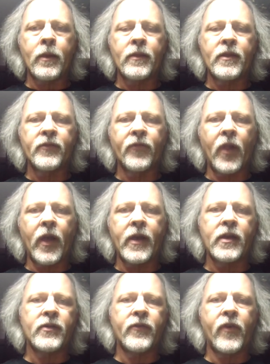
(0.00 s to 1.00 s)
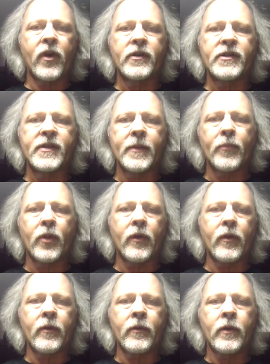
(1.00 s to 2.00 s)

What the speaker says: This fly is very similar.